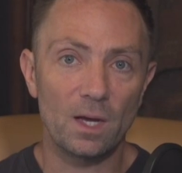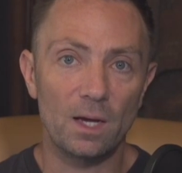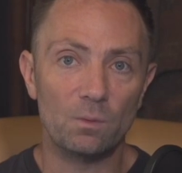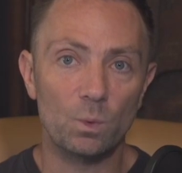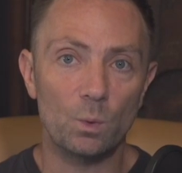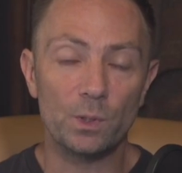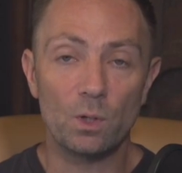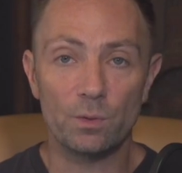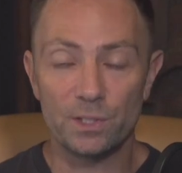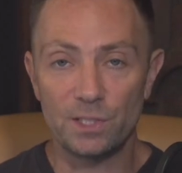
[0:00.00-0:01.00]
at what we
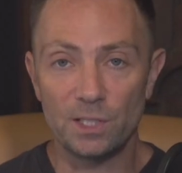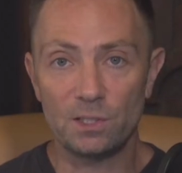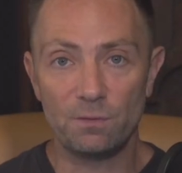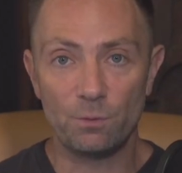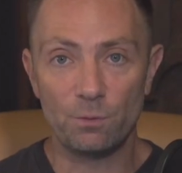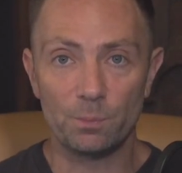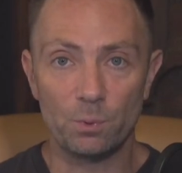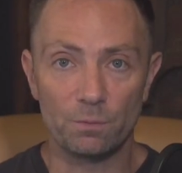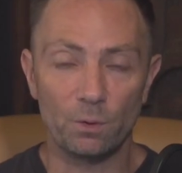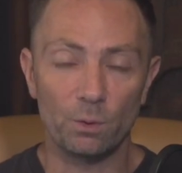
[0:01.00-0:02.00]
call the sixty forty
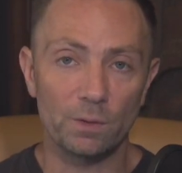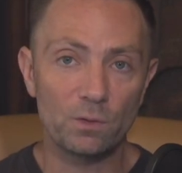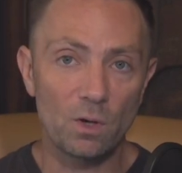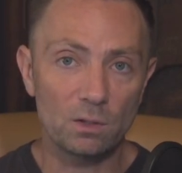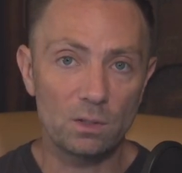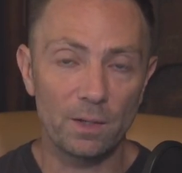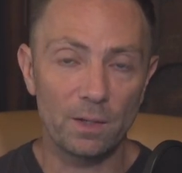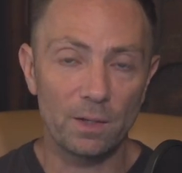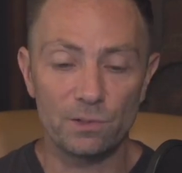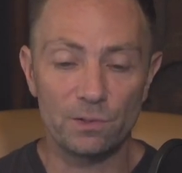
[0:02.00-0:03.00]
portfolio, I've talked
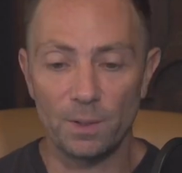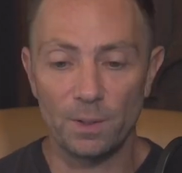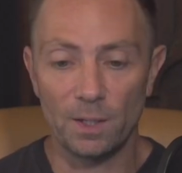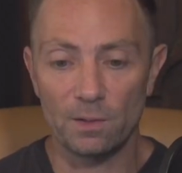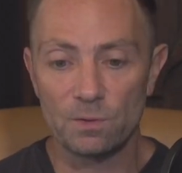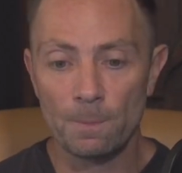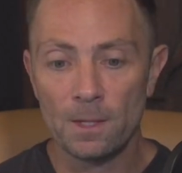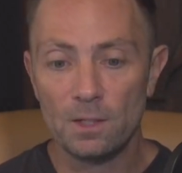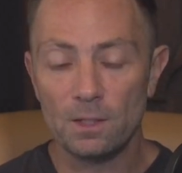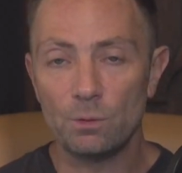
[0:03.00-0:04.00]
about this in the past.
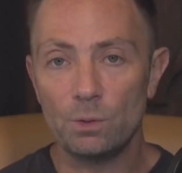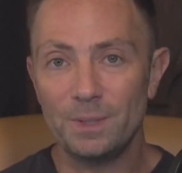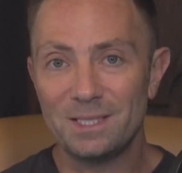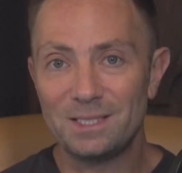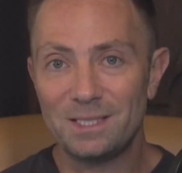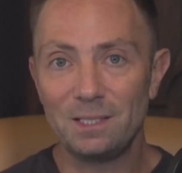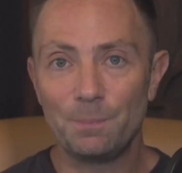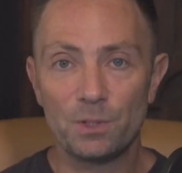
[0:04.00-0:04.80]
It would be sixty